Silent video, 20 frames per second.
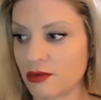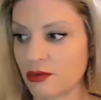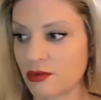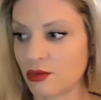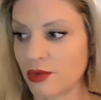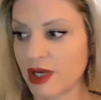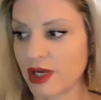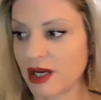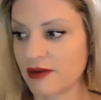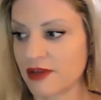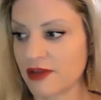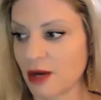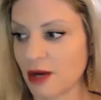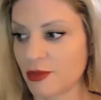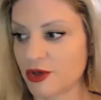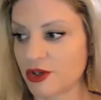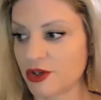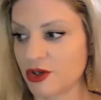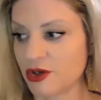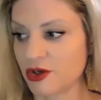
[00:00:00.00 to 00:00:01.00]
we have the
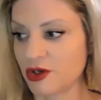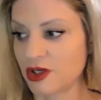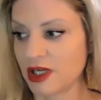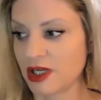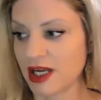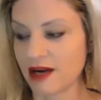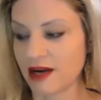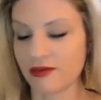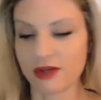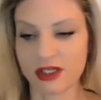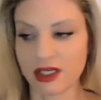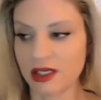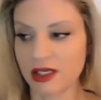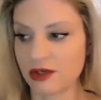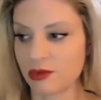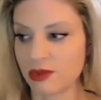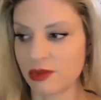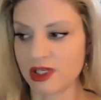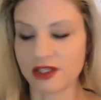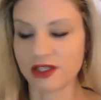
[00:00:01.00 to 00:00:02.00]
opportunity every day
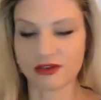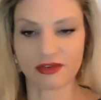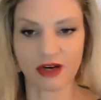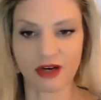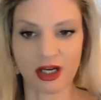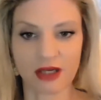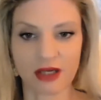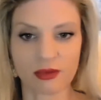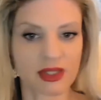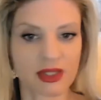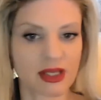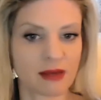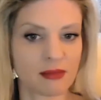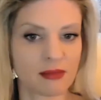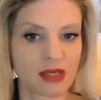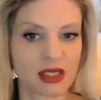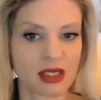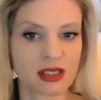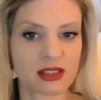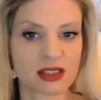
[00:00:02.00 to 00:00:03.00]
to redefine what that
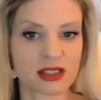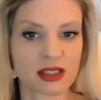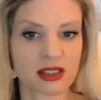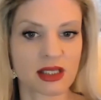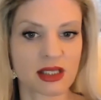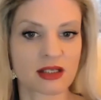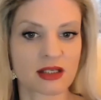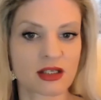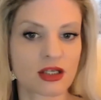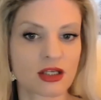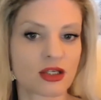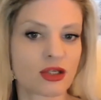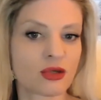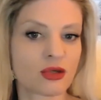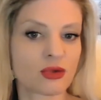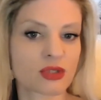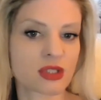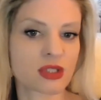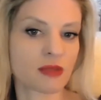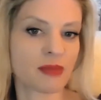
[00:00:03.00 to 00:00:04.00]
means and then to
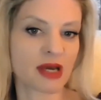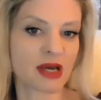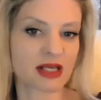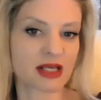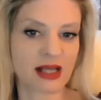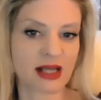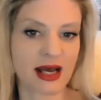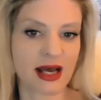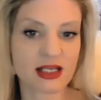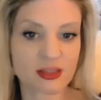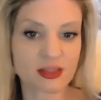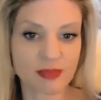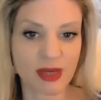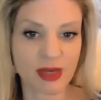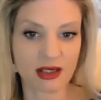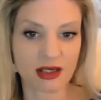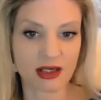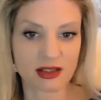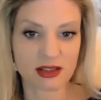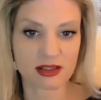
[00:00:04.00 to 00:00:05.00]
use the best
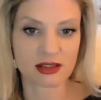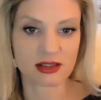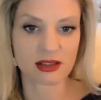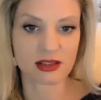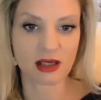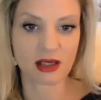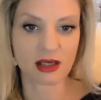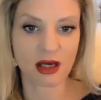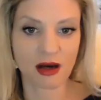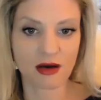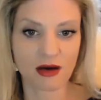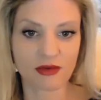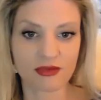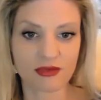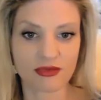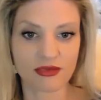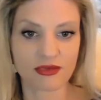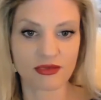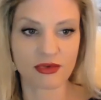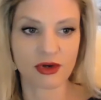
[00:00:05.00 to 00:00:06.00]
aspects
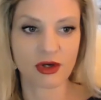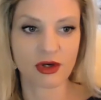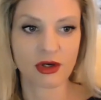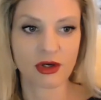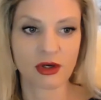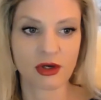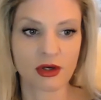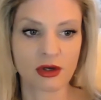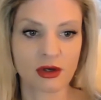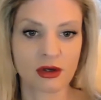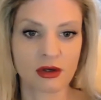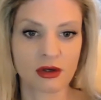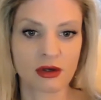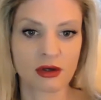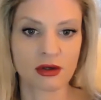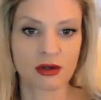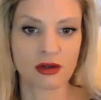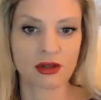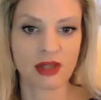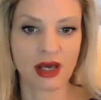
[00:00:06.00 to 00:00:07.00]
of
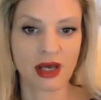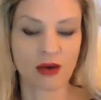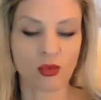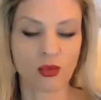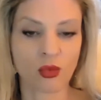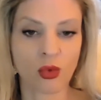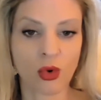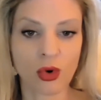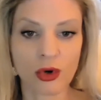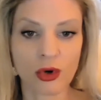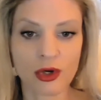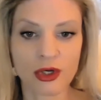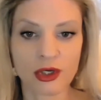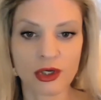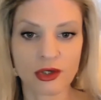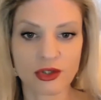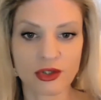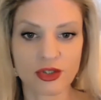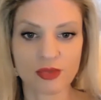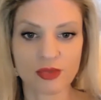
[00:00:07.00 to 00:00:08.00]
that
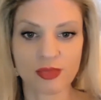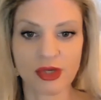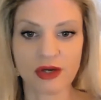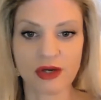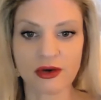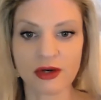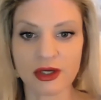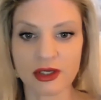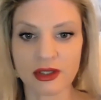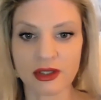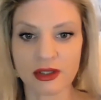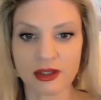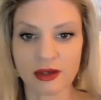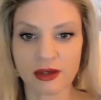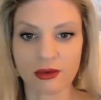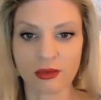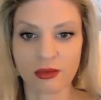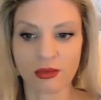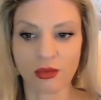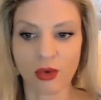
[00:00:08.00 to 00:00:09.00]
warrior spirit and
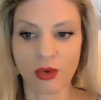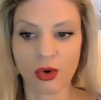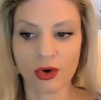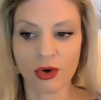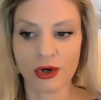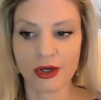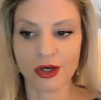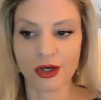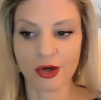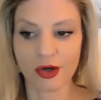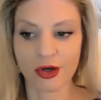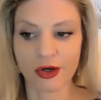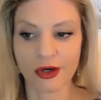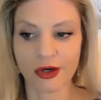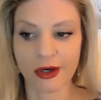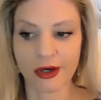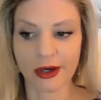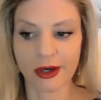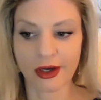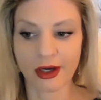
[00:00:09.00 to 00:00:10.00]
the
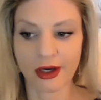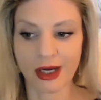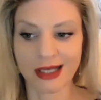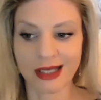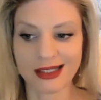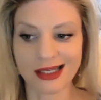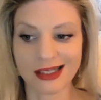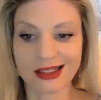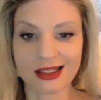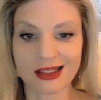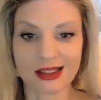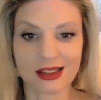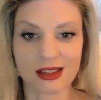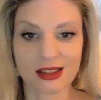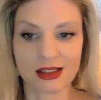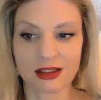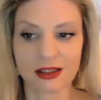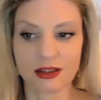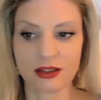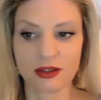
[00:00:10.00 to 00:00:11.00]
warrior
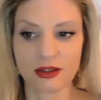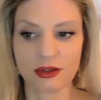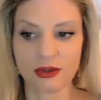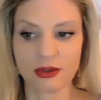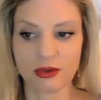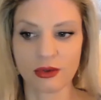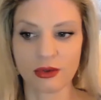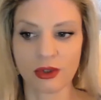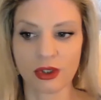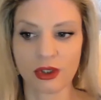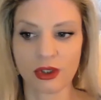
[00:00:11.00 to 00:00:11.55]
identity to